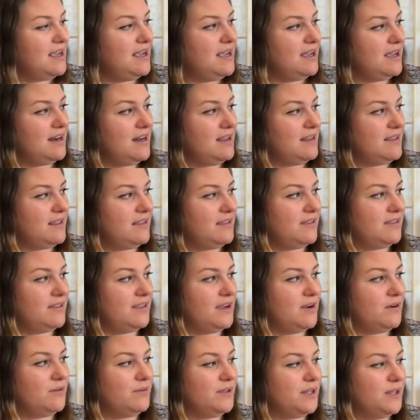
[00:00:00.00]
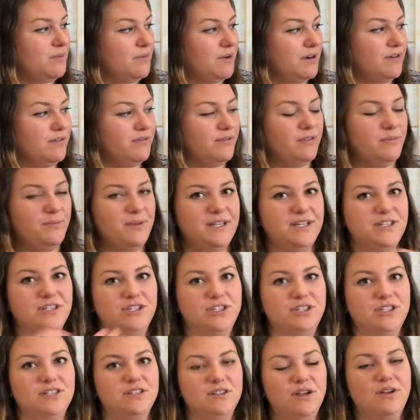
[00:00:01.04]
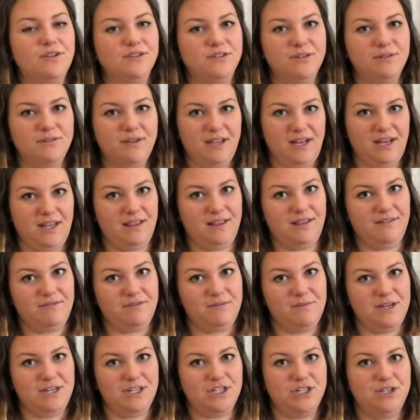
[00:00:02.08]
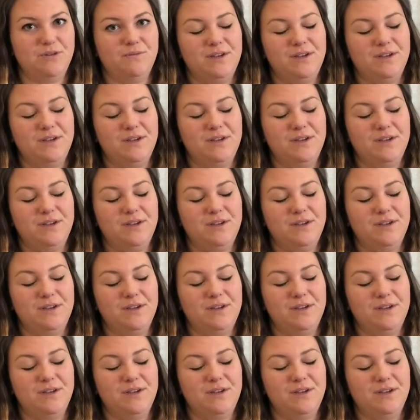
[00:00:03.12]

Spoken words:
and I think that they are really wonderful because she's also gaining the information.